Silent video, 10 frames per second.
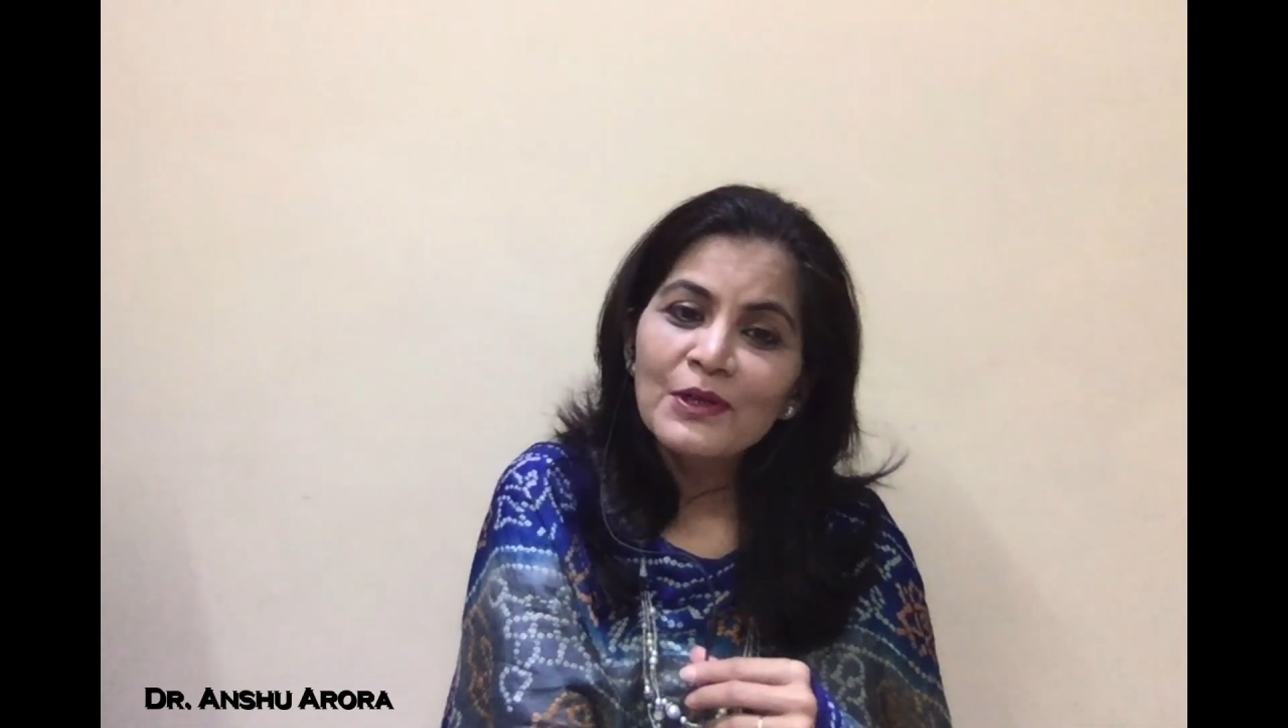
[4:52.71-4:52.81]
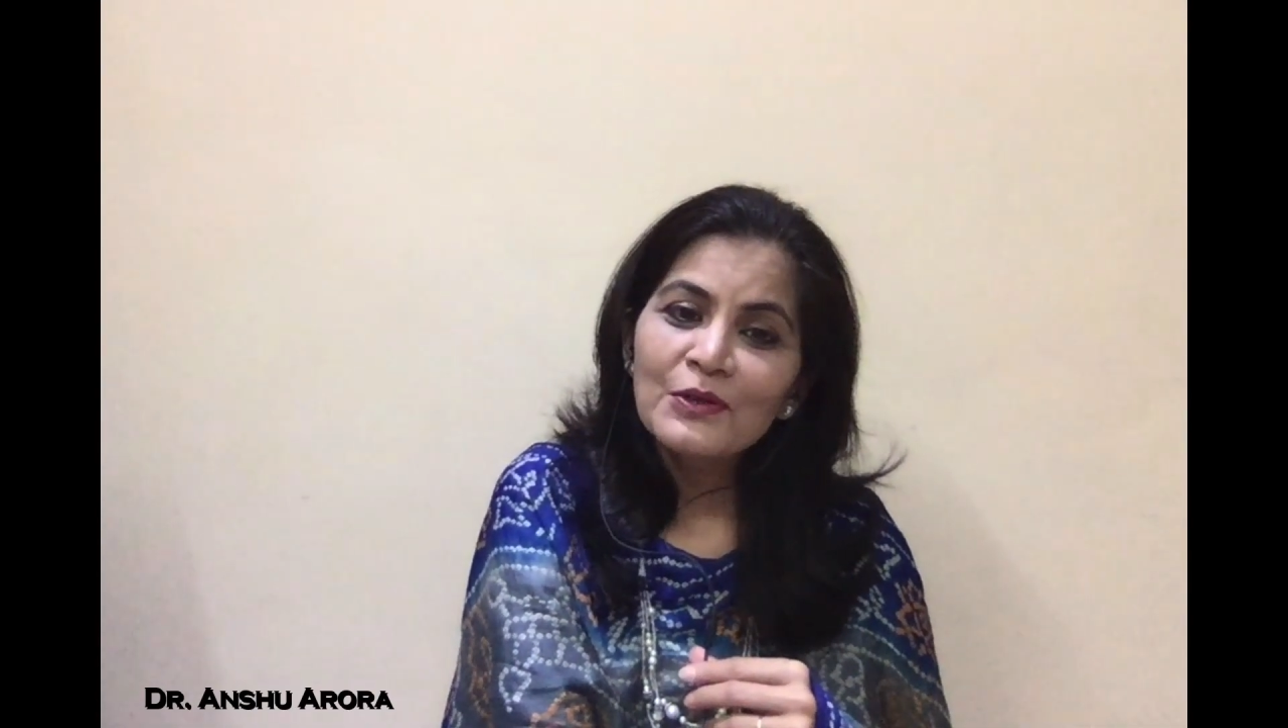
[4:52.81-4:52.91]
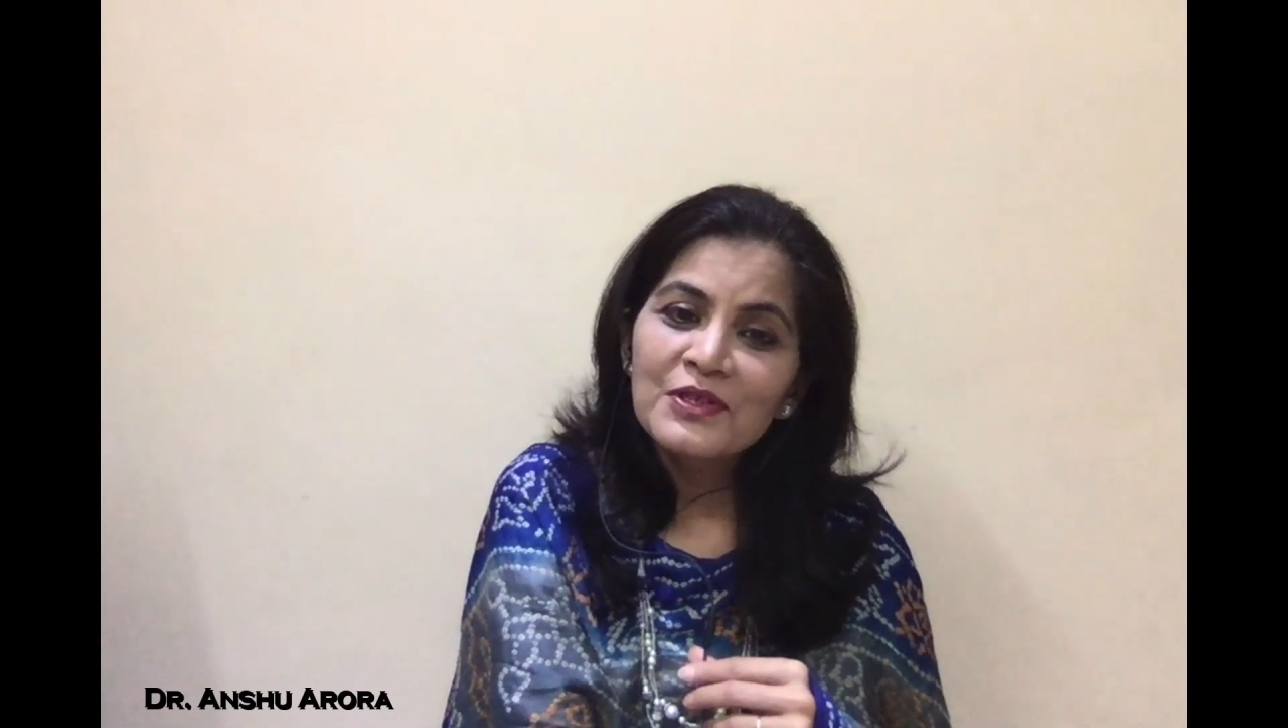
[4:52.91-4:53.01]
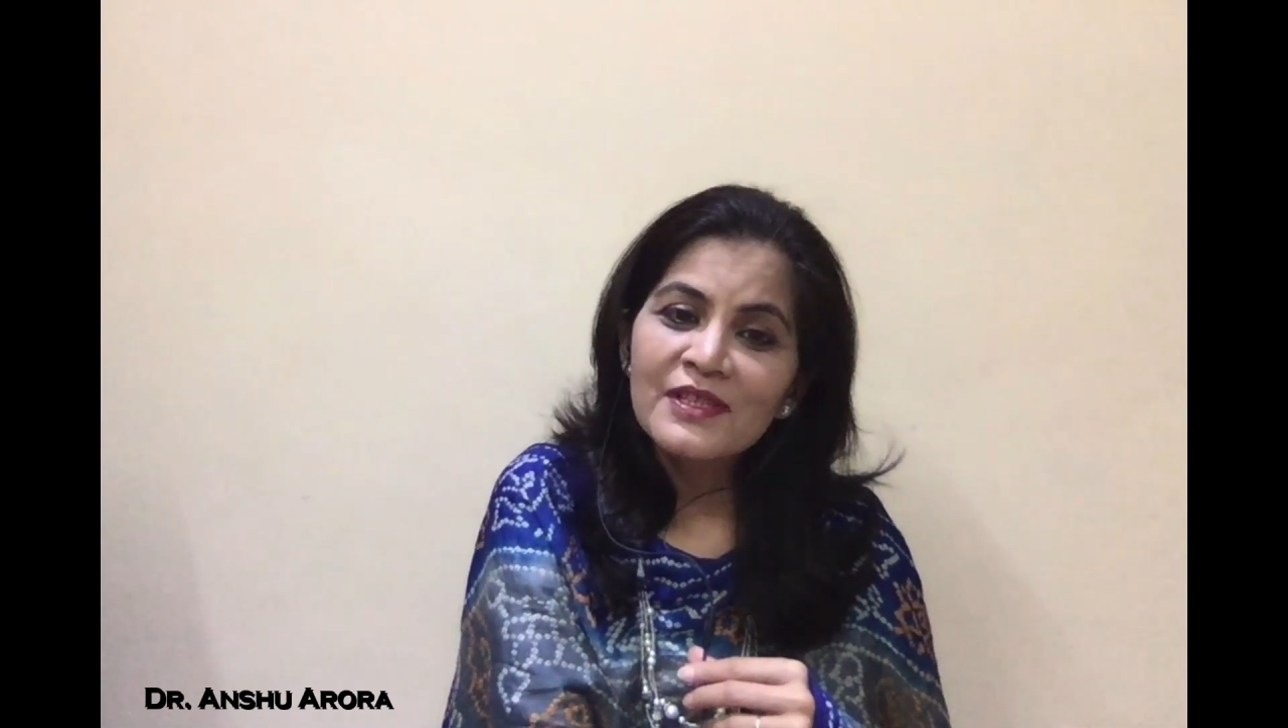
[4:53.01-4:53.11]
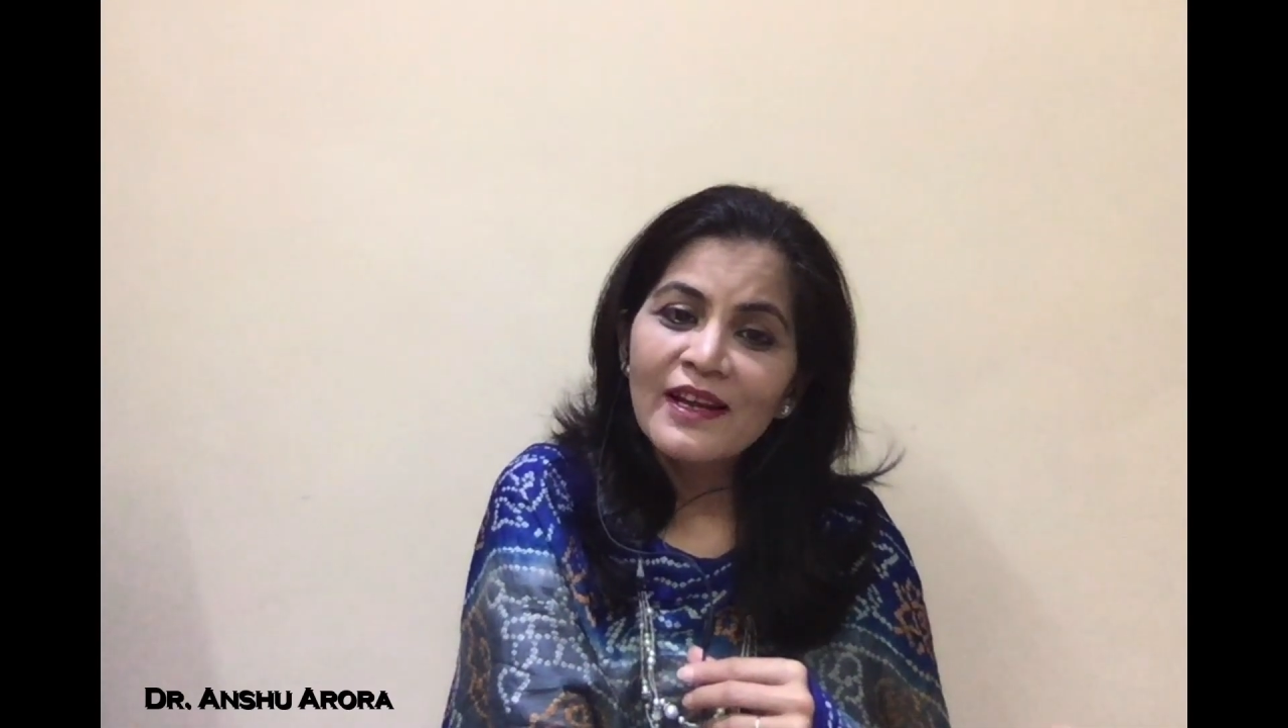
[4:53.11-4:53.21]
to
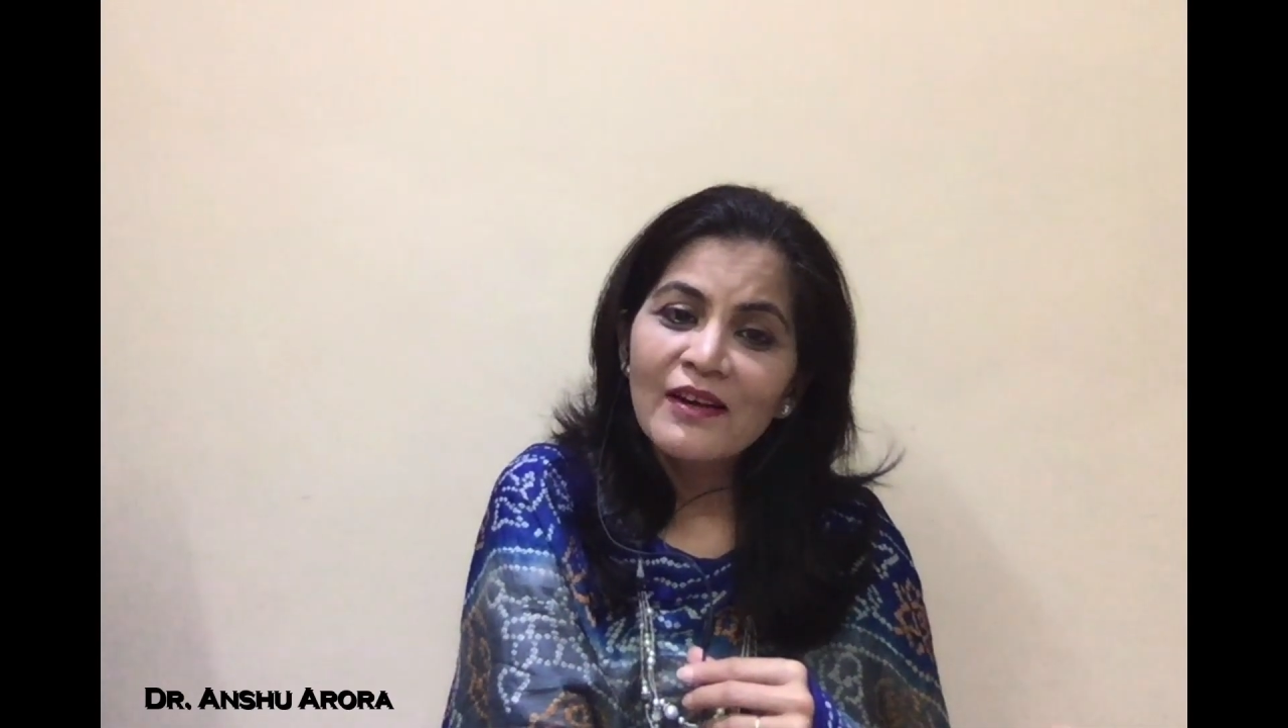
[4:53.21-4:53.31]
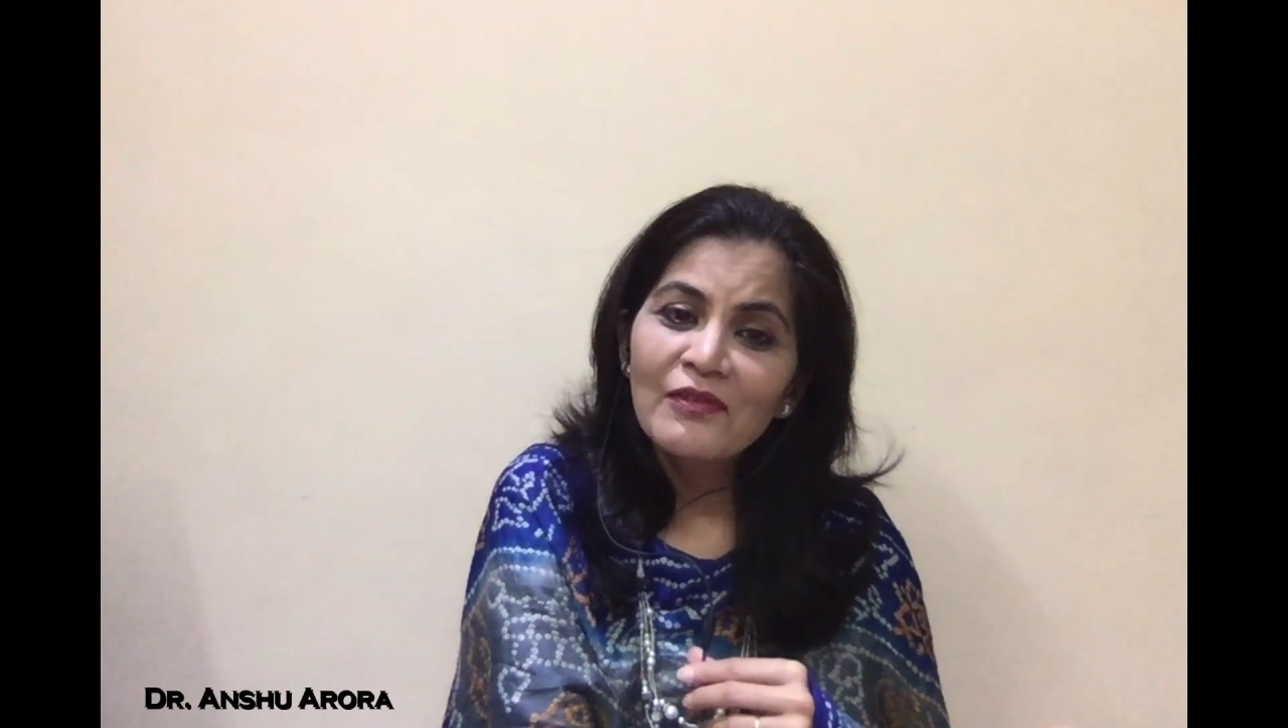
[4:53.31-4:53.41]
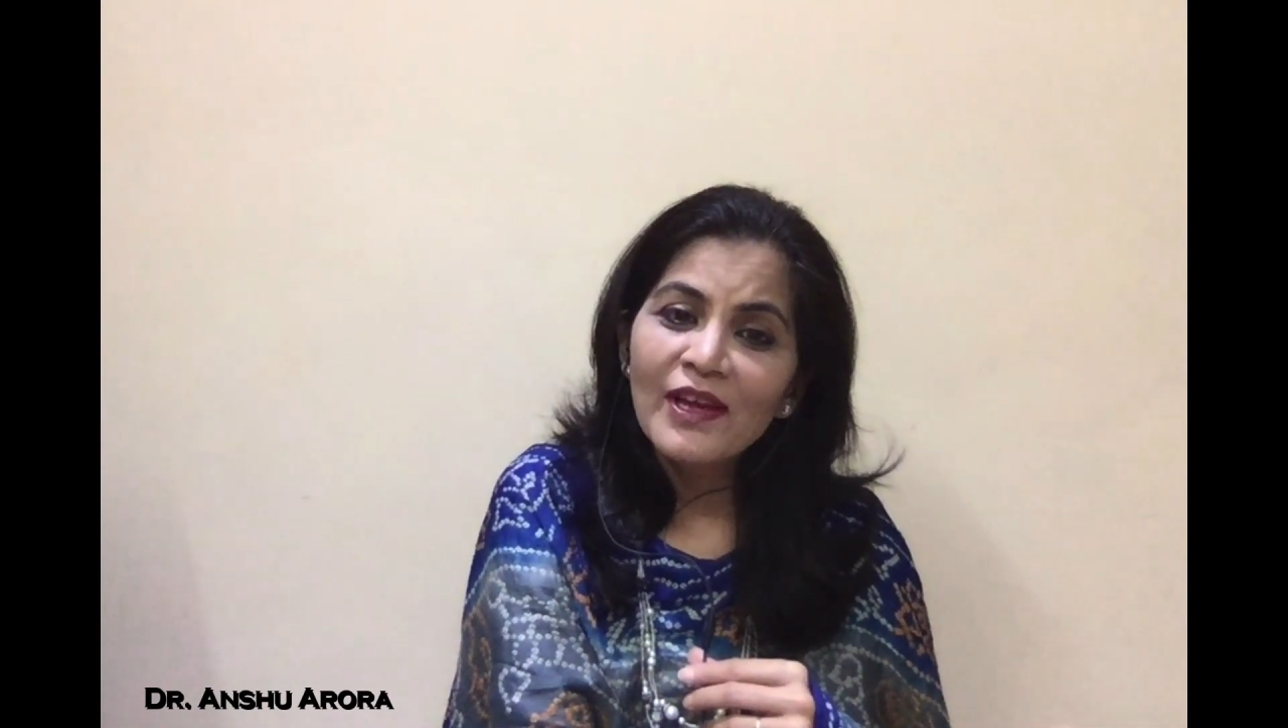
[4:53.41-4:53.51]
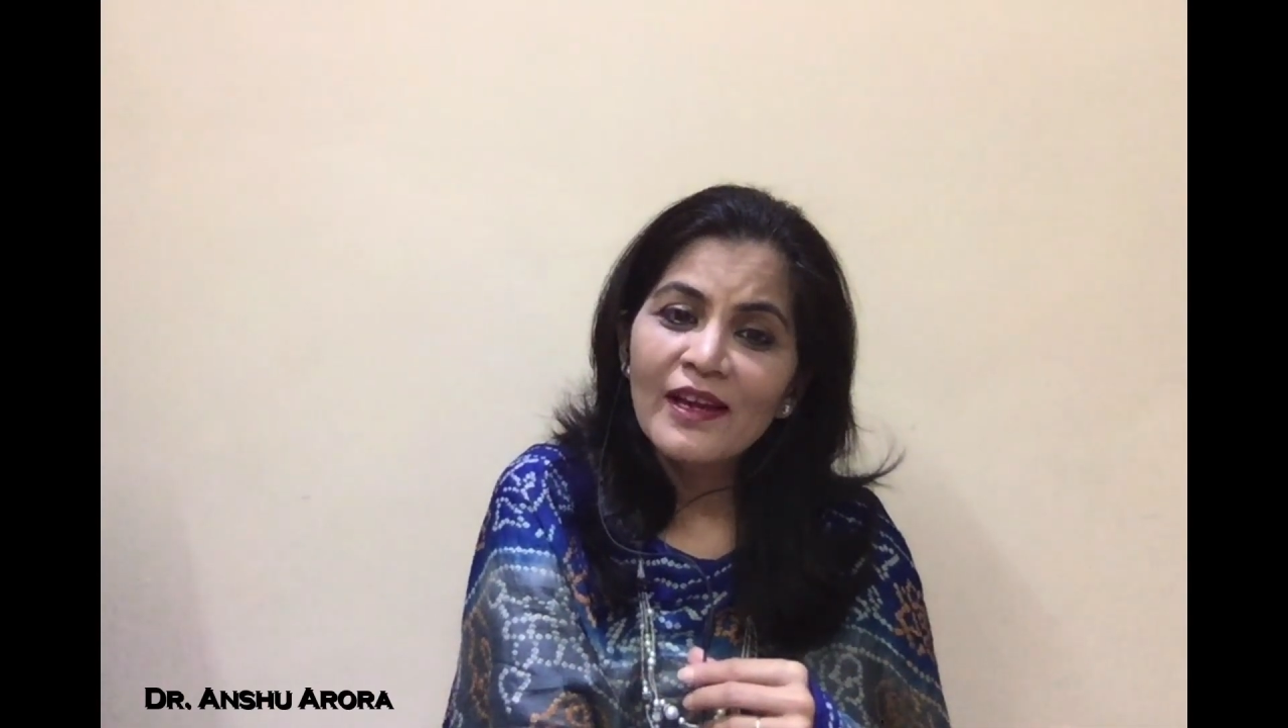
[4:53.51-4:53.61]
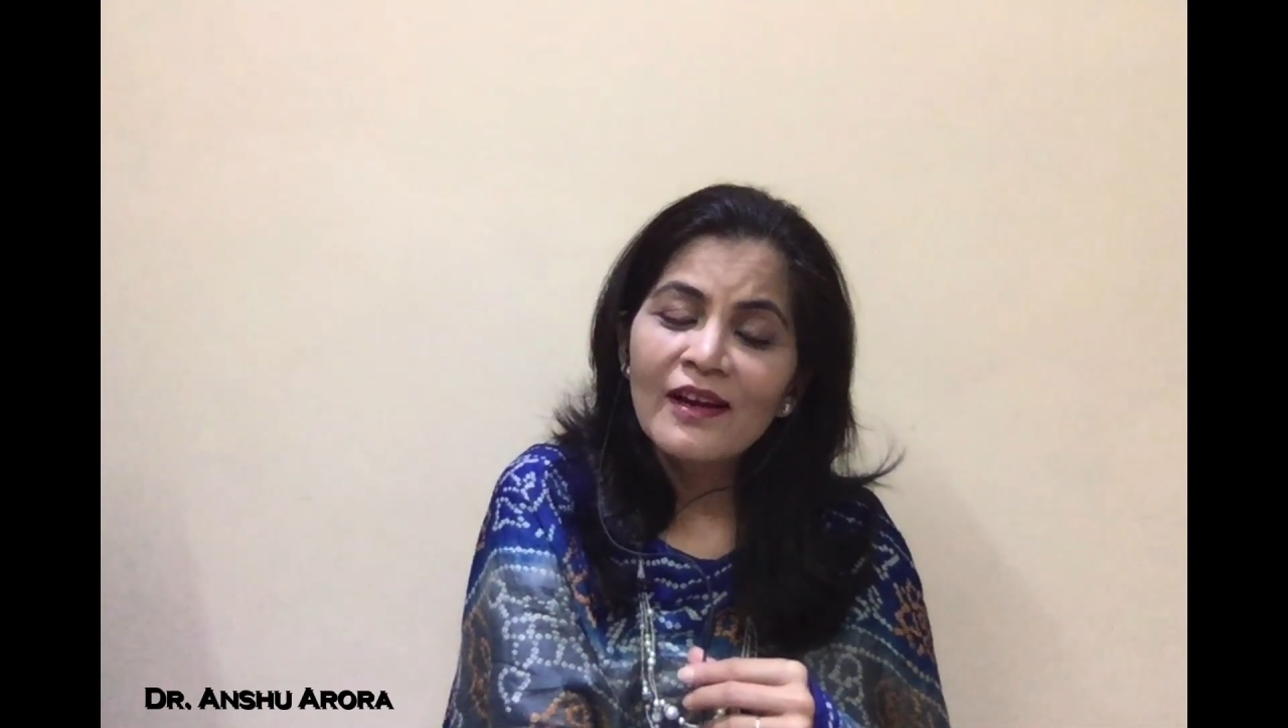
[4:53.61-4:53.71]
stay
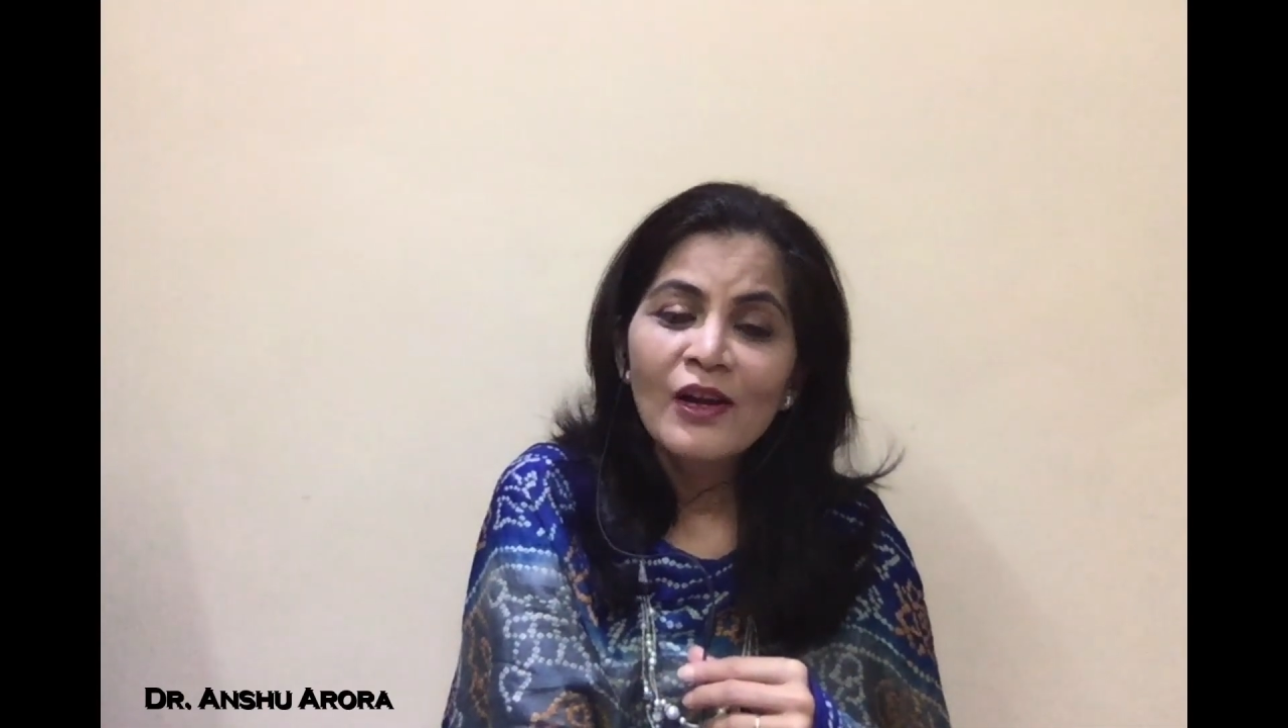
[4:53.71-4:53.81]
awake